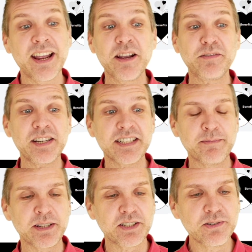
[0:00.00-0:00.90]
Phase
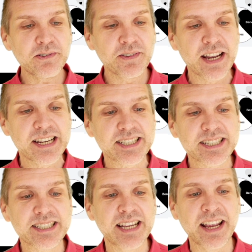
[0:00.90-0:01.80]
number 2
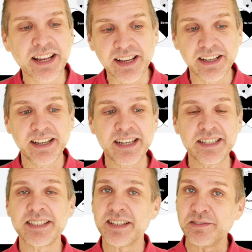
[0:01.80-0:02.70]

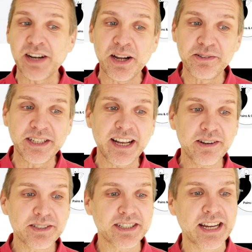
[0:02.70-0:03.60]
is rounded
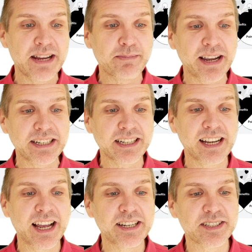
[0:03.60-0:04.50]
out by
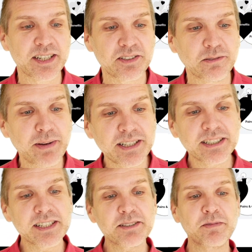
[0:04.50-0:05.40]
clients and
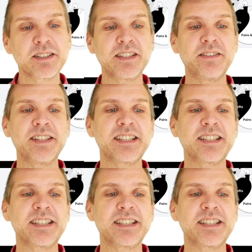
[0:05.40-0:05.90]
competitors. We'll see these